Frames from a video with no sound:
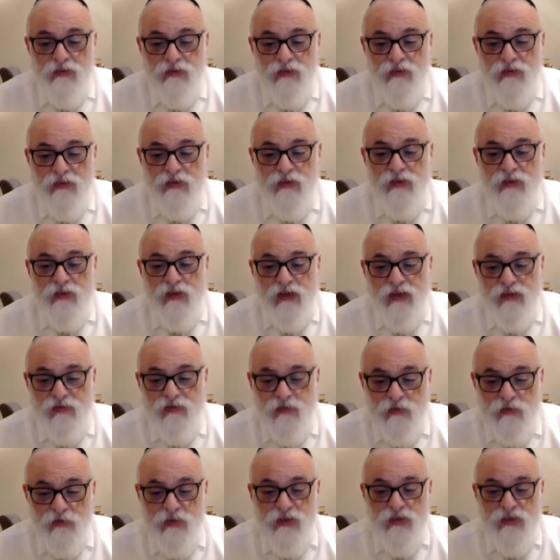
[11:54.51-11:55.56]
Here the
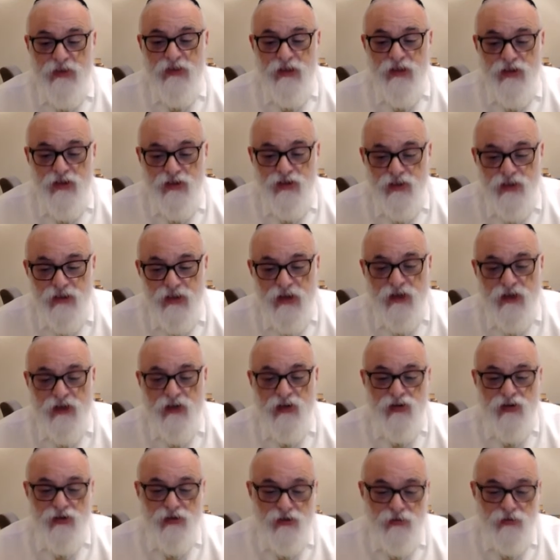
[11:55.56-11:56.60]
kavana is k'day
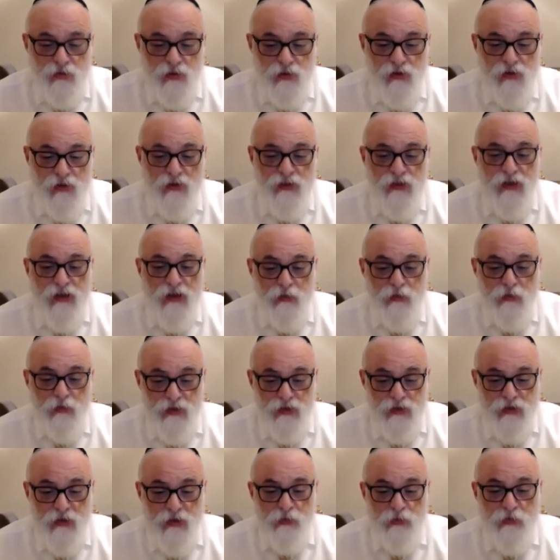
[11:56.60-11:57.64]
she'darkei shkashbaruchu
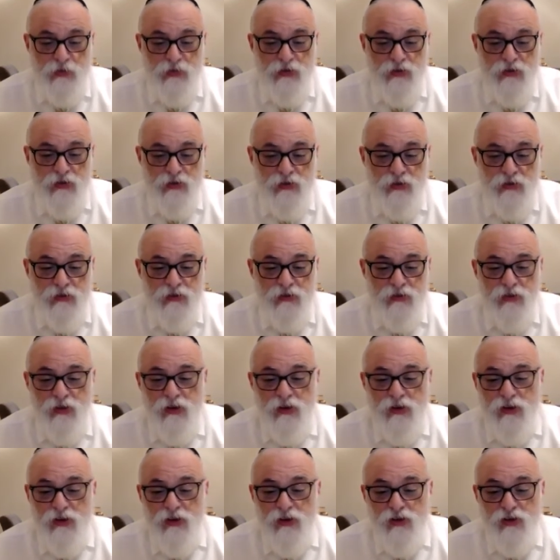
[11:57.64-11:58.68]
yechpatz. The person
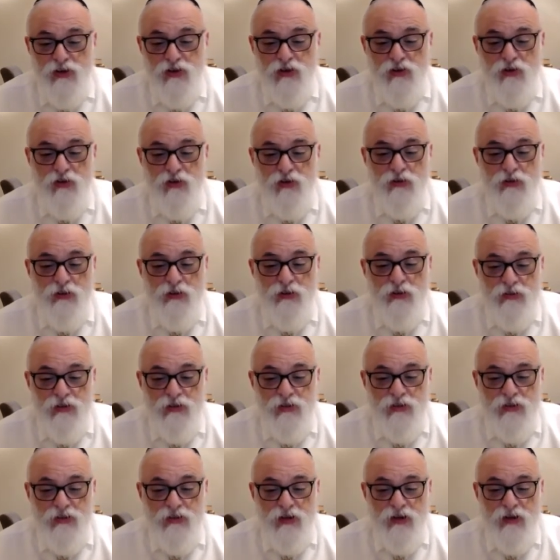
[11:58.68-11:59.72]
should
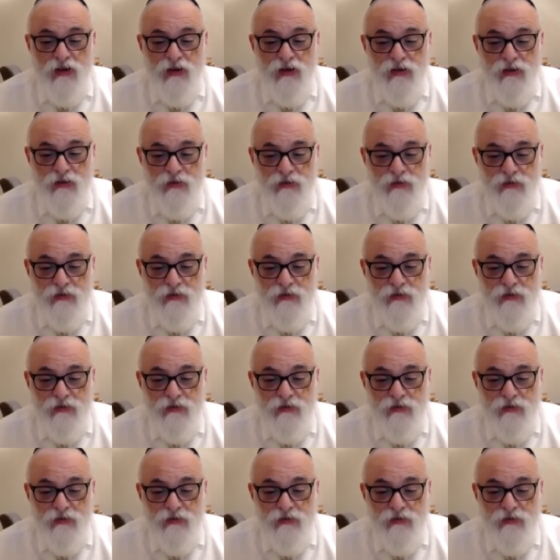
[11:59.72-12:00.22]
desire